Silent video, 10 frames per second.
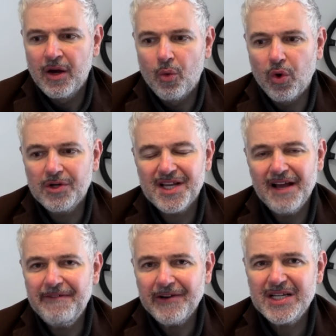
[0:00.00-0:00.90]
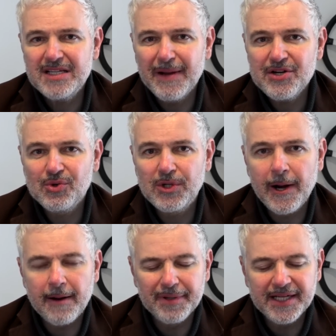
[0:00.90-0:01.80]
was a very special
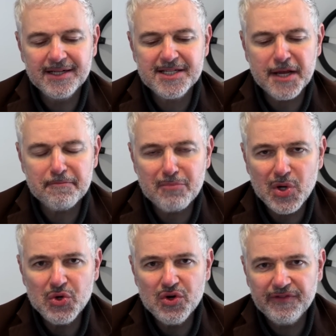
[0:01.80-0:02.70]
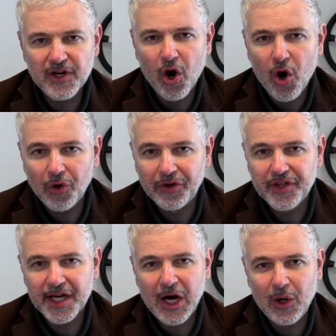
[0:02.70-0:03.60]
car because it moved on
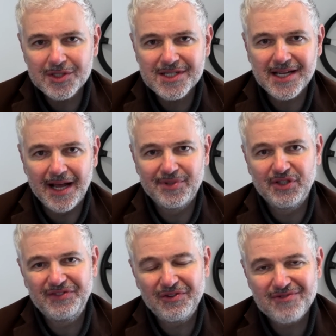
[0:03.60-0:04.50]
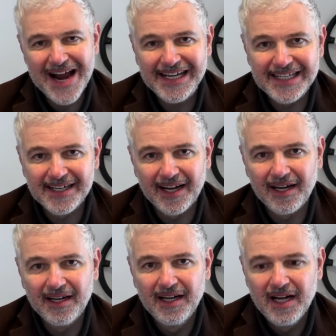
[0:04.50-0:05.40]
the concept of the rally
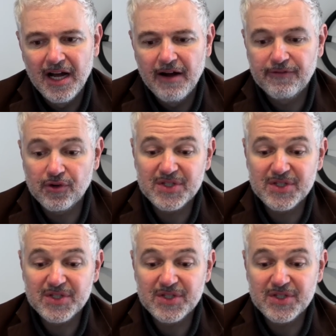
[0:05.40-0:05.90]
car from